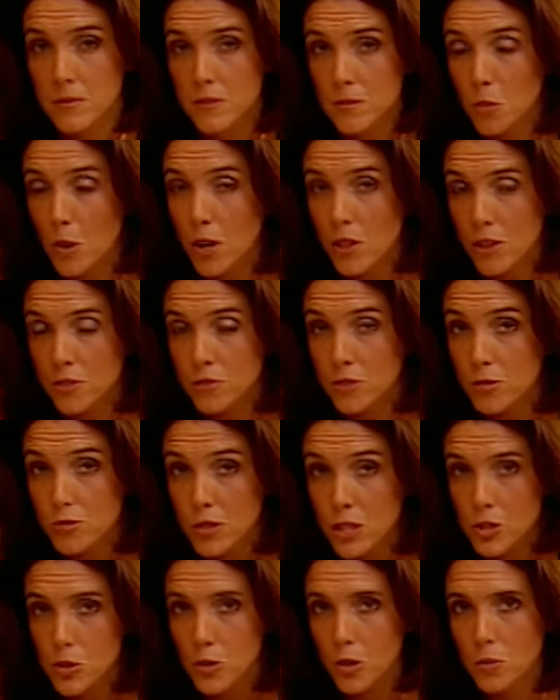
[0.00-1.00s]
whether for
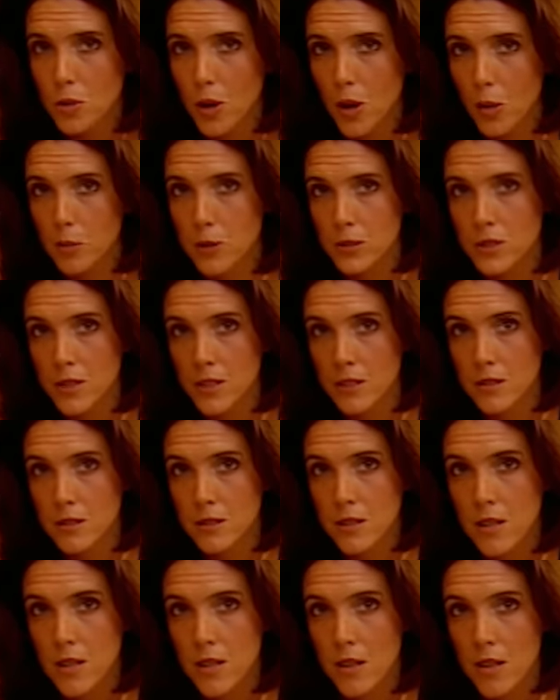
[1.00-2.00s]
ritual
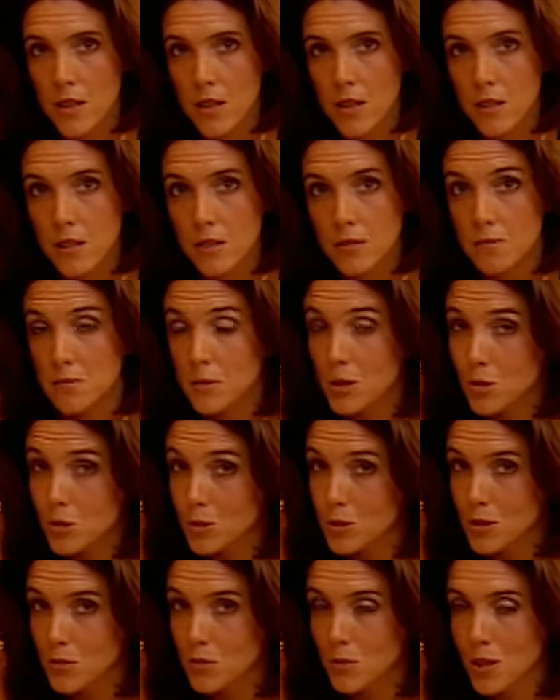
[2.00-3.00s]
purposes or
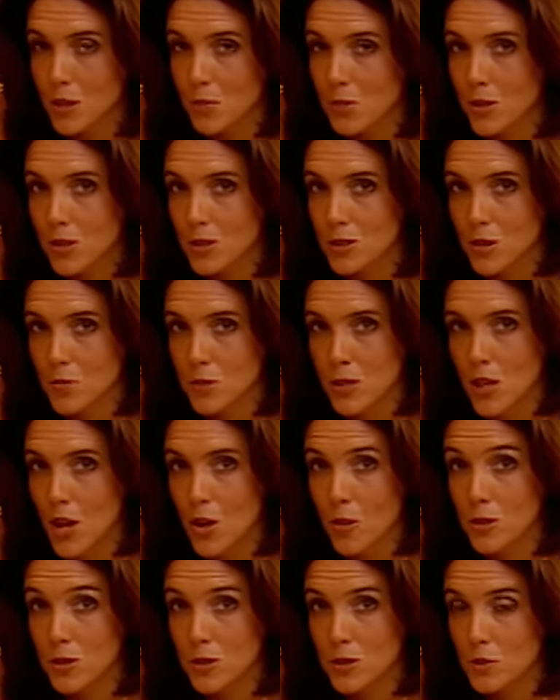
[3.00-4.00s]
simply because the
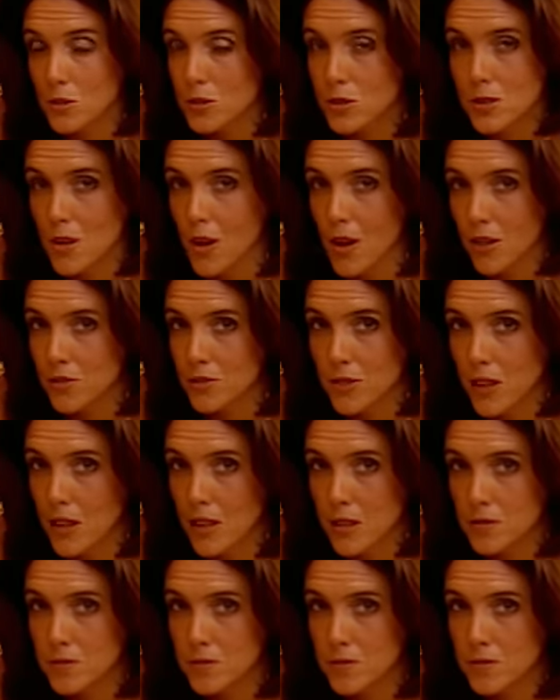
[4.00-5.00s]
Minoans were starving.